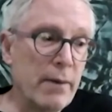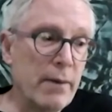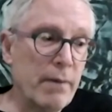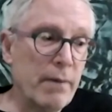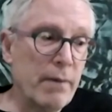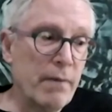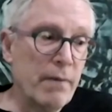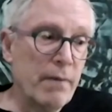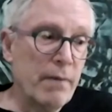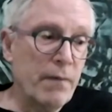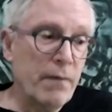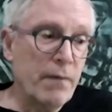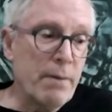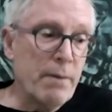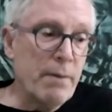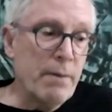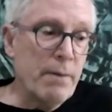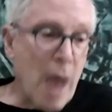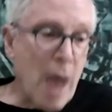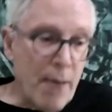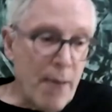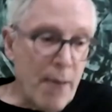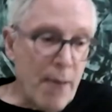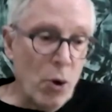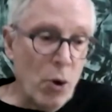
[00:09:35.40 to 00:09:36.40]
From
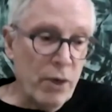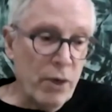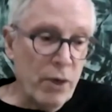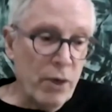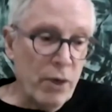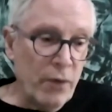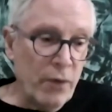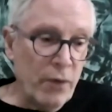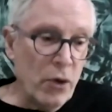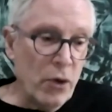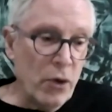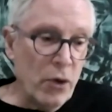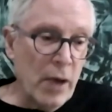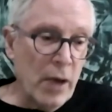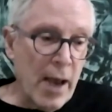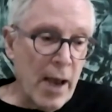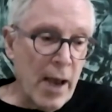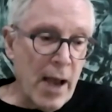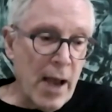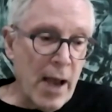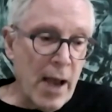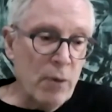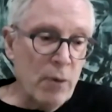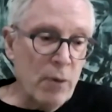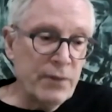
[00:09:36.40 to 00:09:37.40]
my point of view,
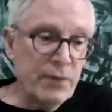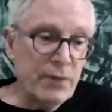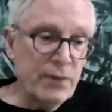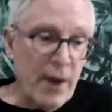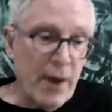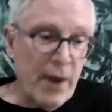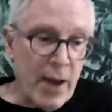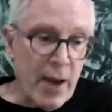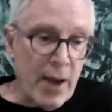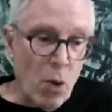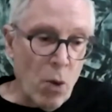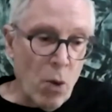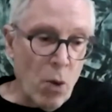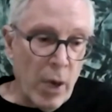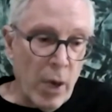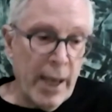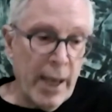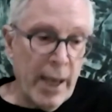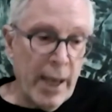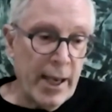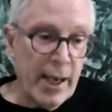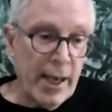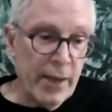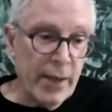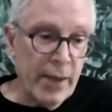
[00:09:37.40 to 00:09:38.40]
I was very
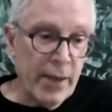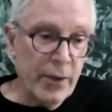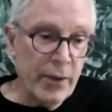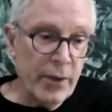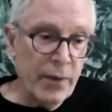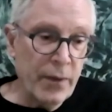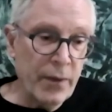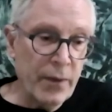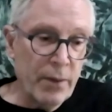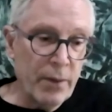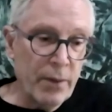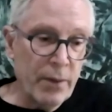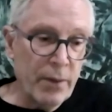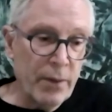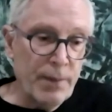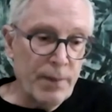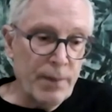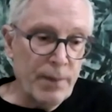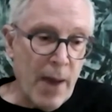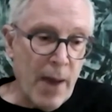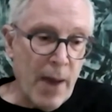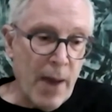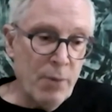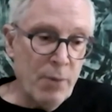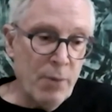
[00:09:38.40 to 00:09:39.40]
aware that
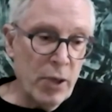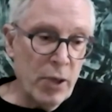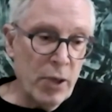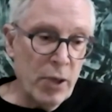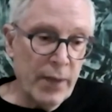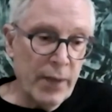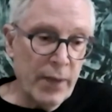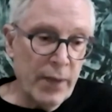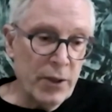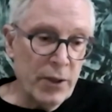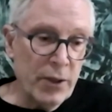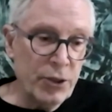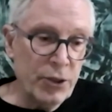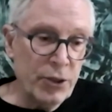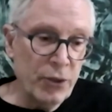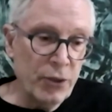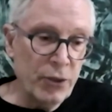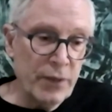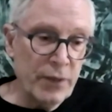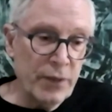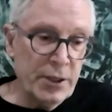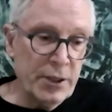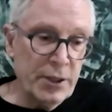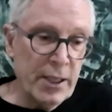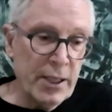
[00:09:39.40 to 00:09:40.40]
by putting the two of
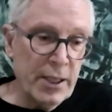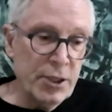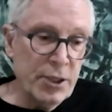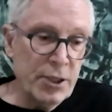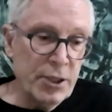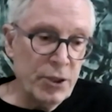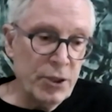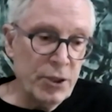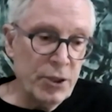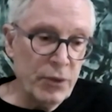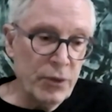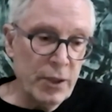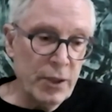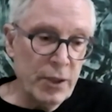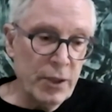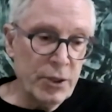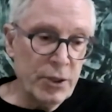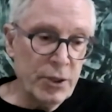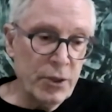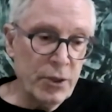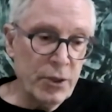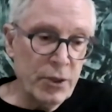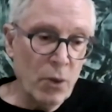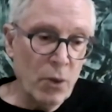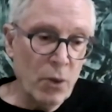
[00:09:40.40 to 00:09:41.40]
us into
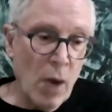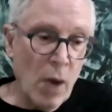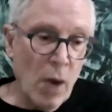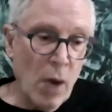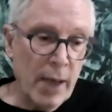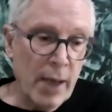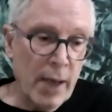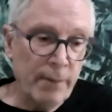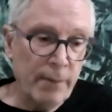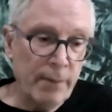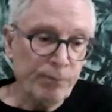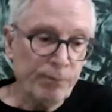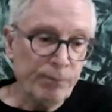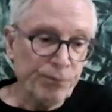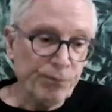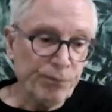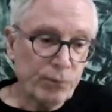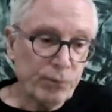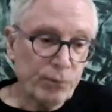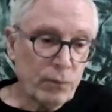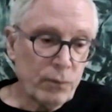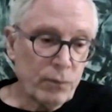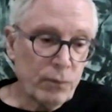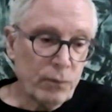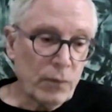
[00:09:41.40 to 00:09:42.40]
the one
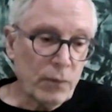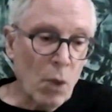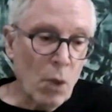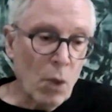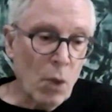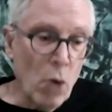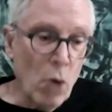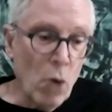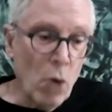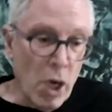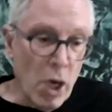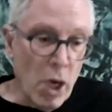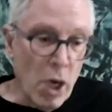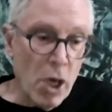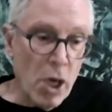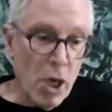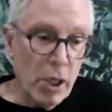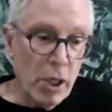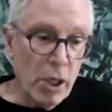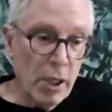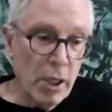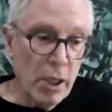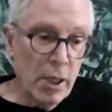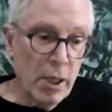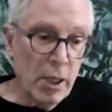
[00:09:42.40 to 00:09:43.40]
work,
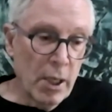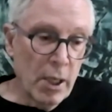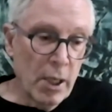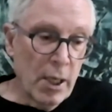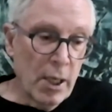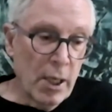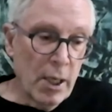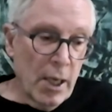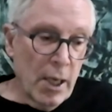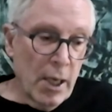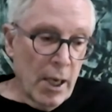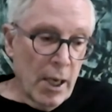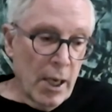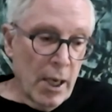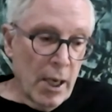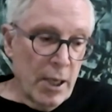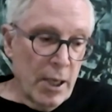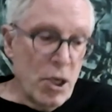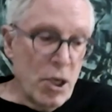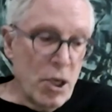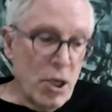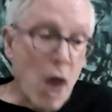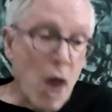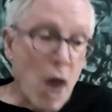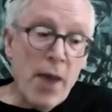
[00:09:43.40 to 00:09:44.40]

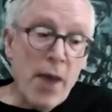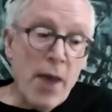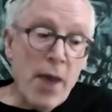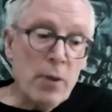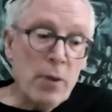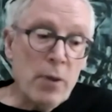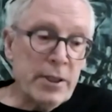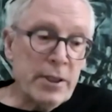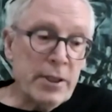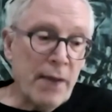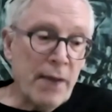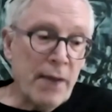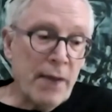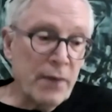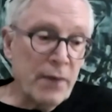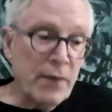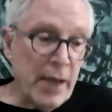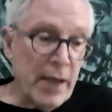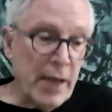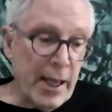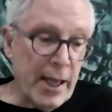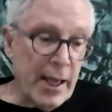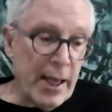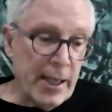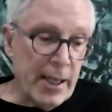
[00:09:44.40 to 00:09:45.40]
you know, there was
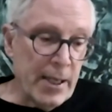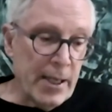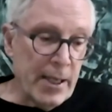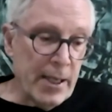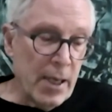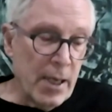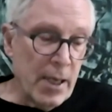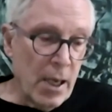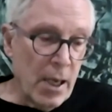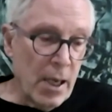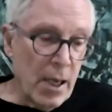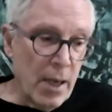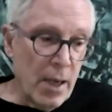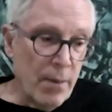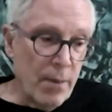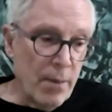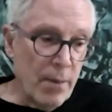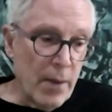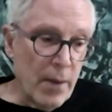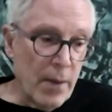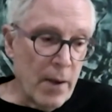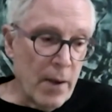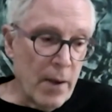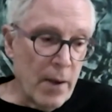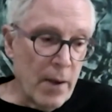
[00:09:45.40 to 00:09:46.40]
definitely a
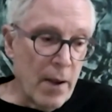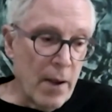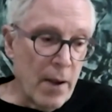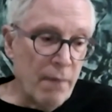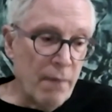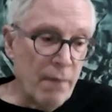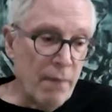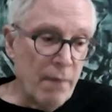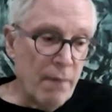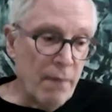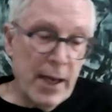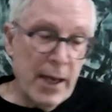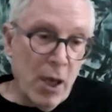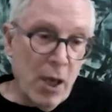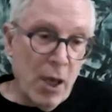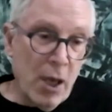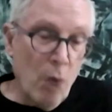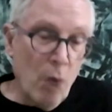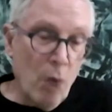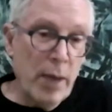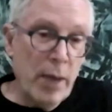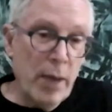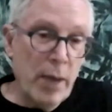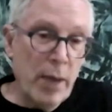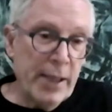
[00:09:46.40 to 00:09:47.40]
fairly
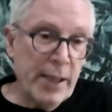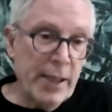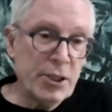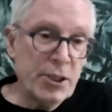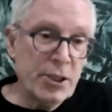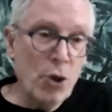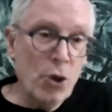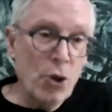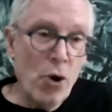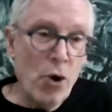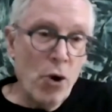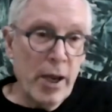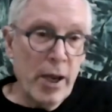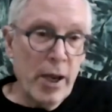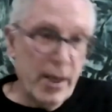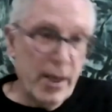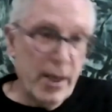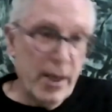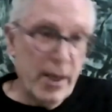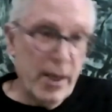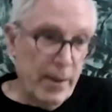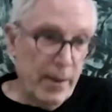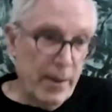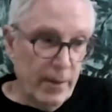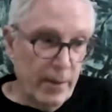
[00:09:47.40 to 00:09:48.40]
complex story
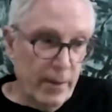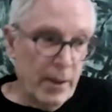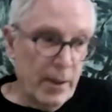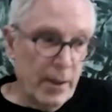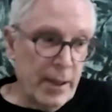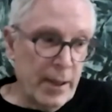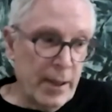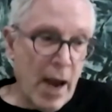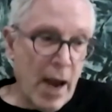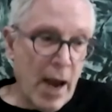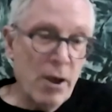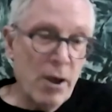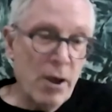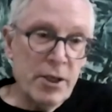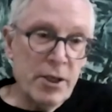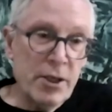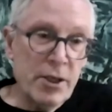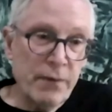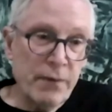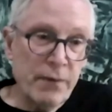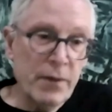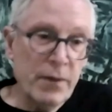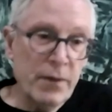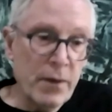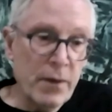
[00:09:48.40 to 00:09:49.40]

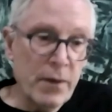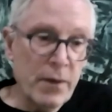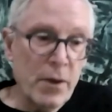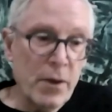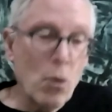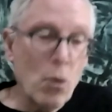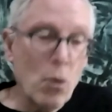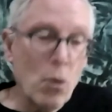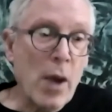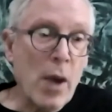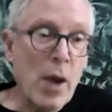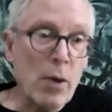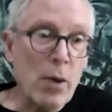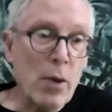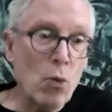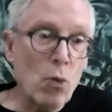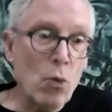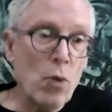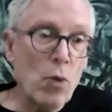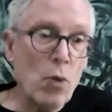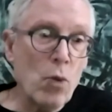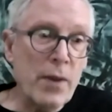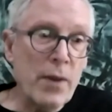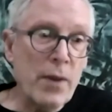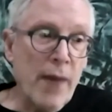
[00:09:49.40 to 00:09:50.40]
narrative that went
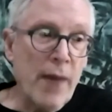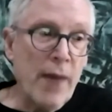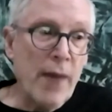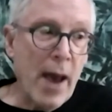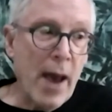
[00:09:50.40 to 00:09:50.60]
with that